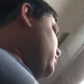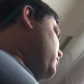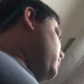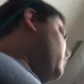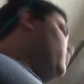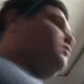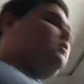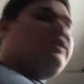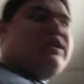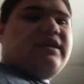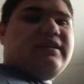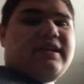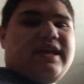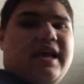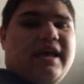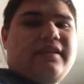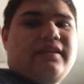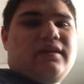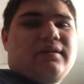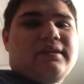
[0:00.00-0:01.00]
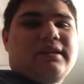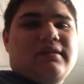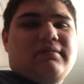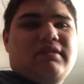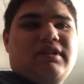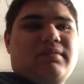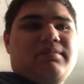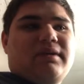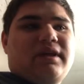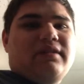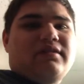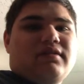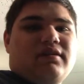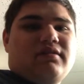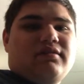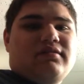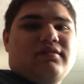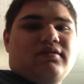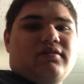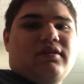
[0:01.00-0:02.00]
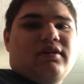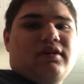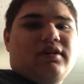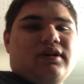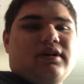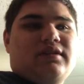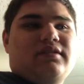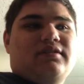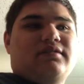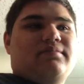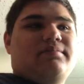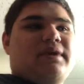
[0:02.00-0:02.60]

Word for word: So just a heads some of these plants aren't so good